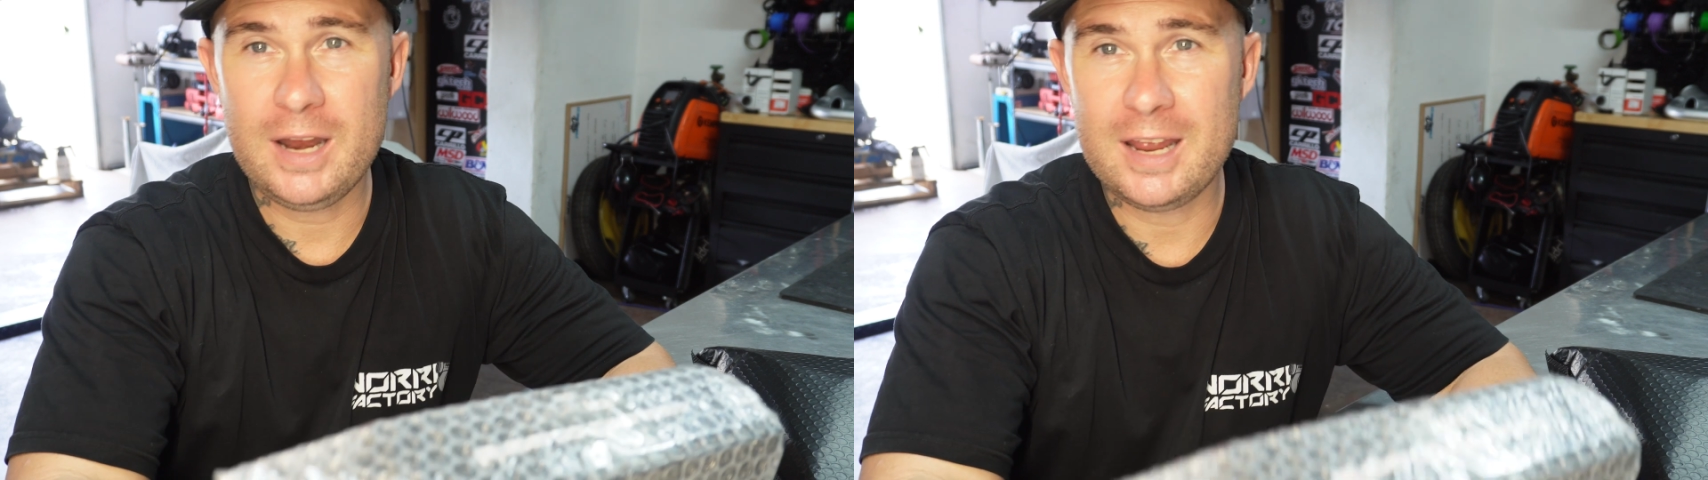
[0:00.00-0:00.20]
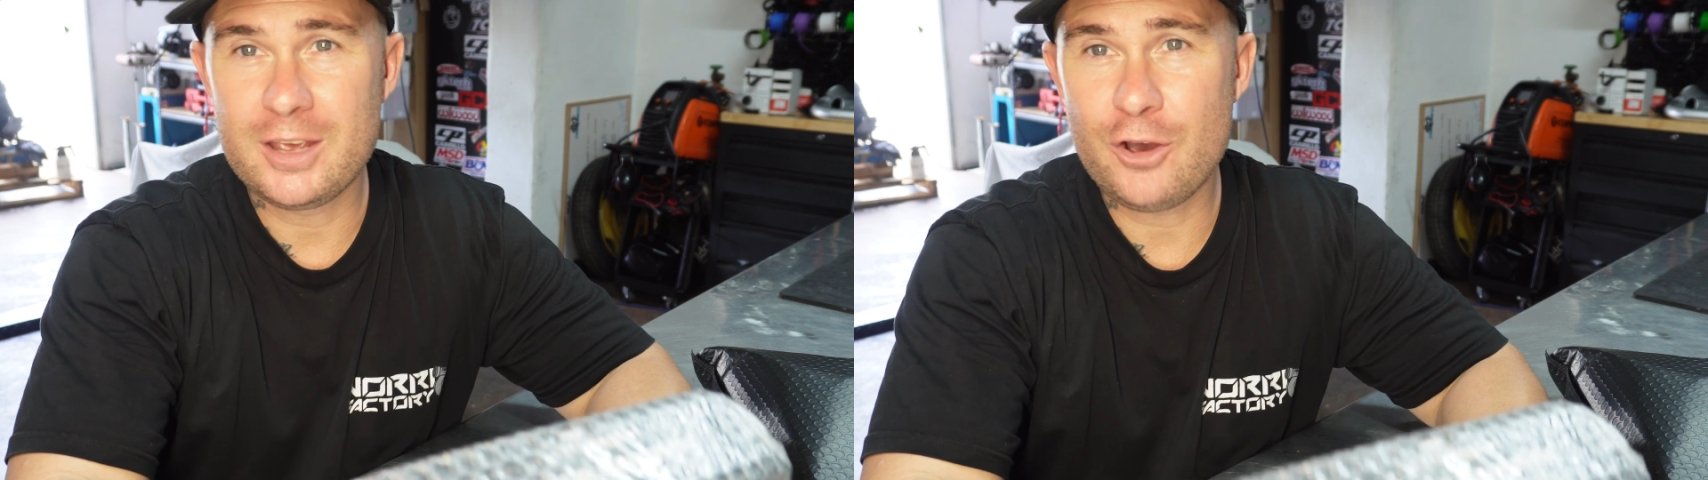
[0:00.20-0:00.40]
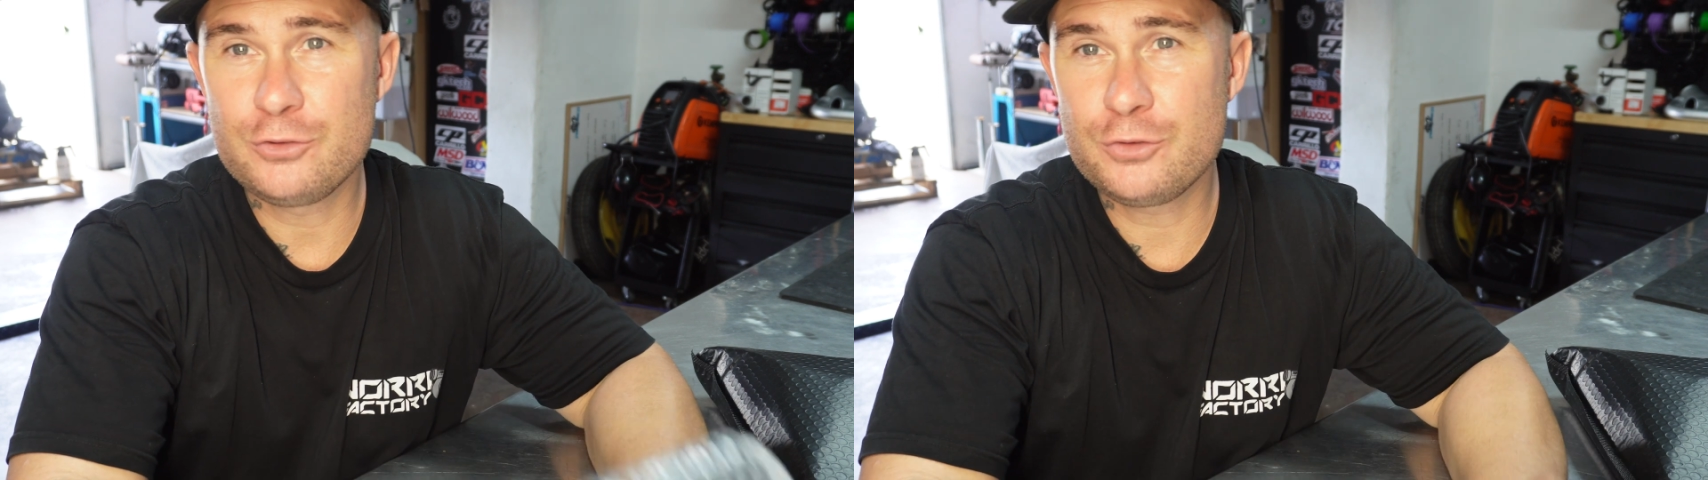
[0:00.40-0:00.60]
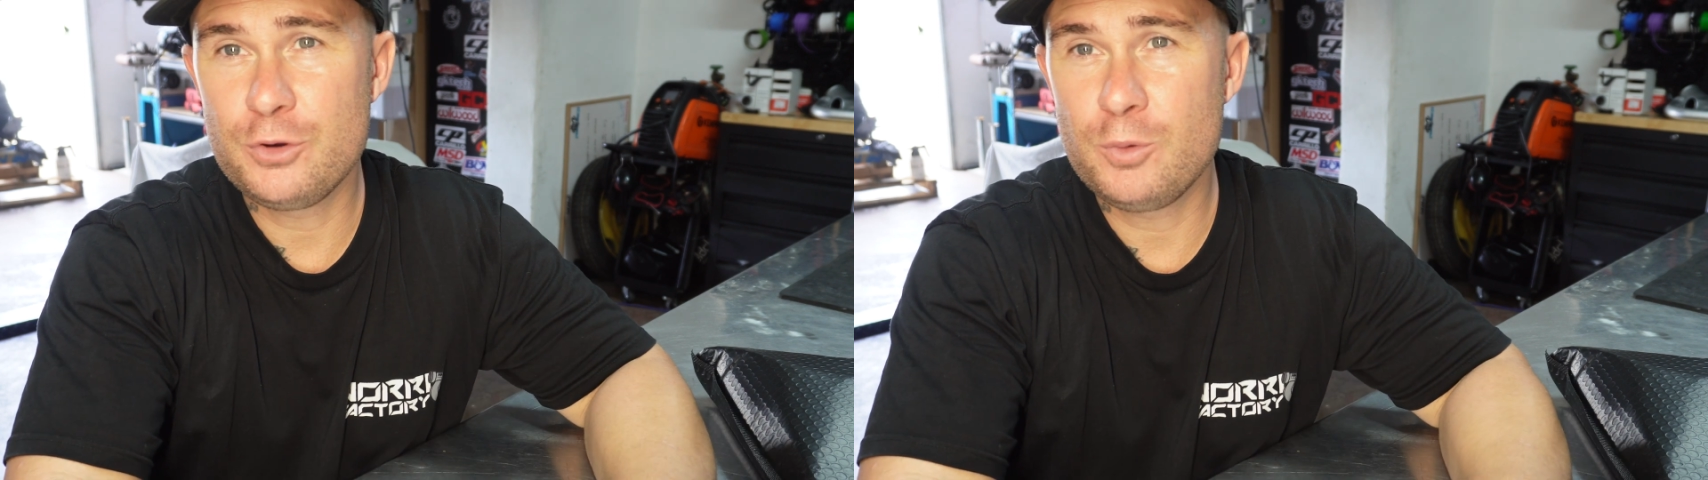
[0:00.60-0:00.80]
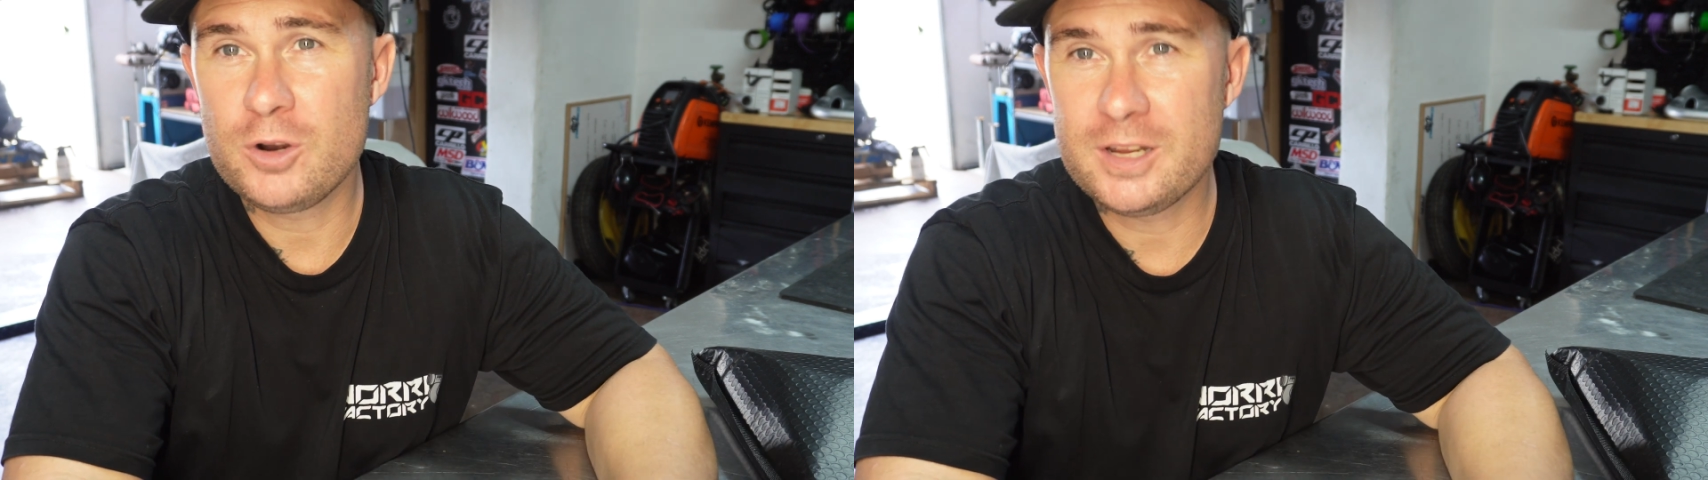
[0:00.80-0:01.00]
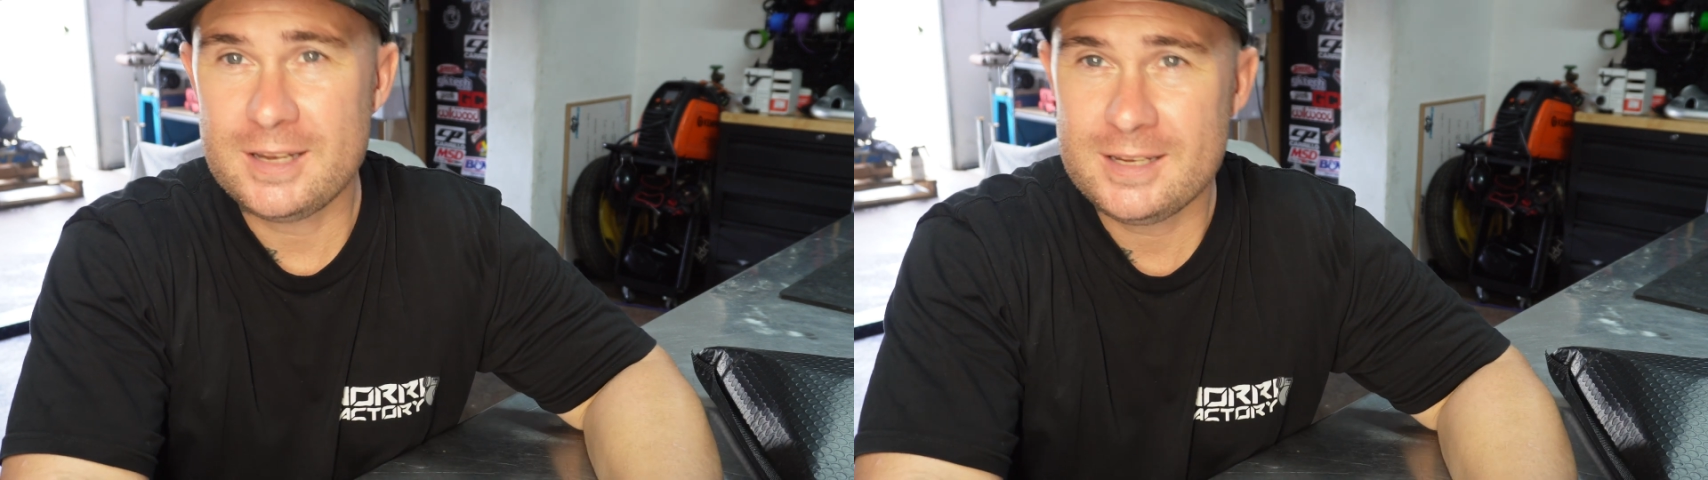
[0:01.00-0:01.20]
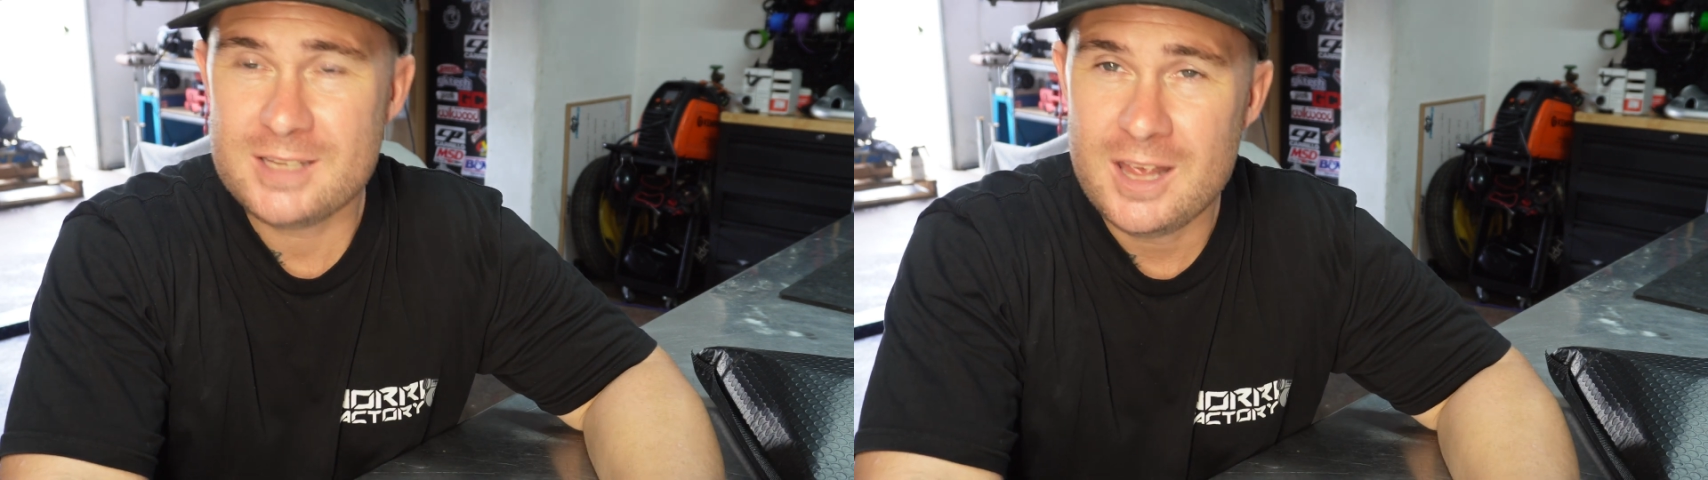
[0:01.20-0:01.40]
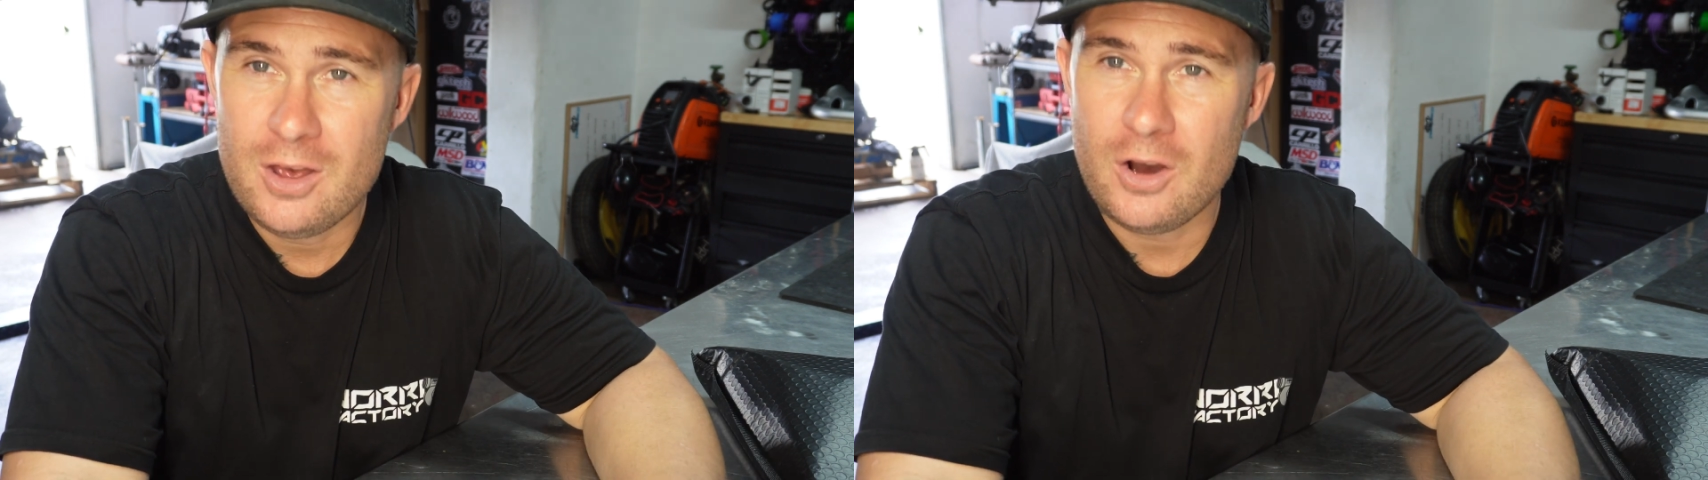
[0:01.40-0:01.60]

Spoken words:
and go through what it is,